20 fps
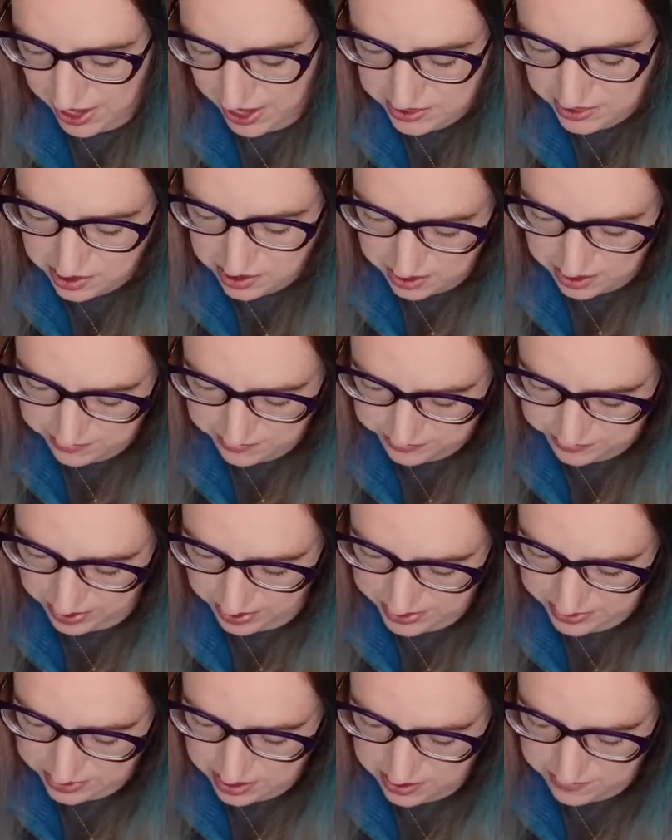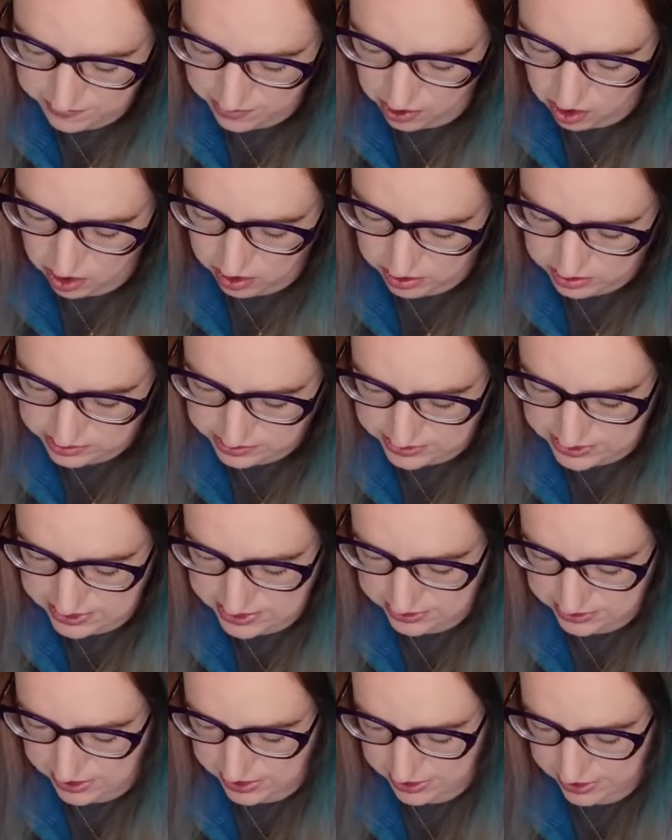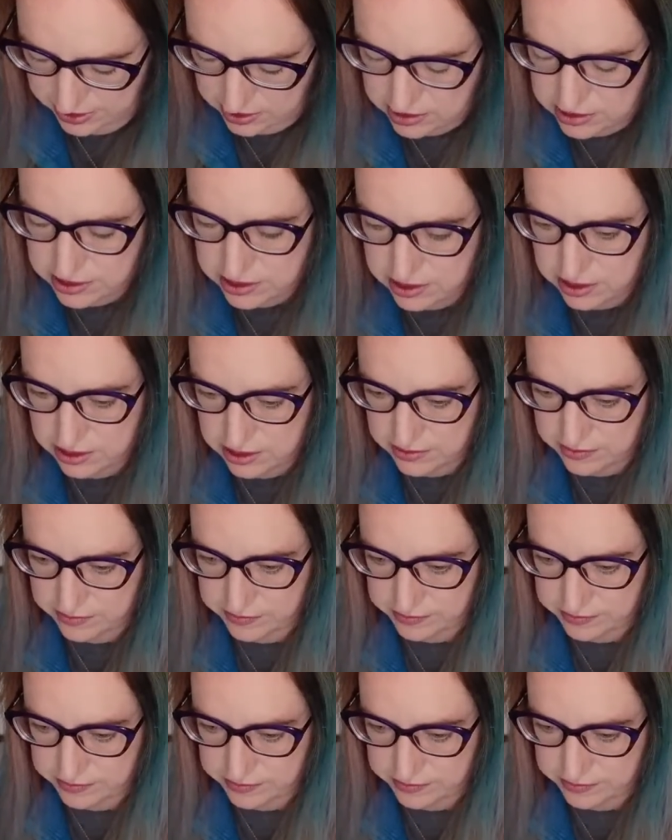I love, I love all sea things.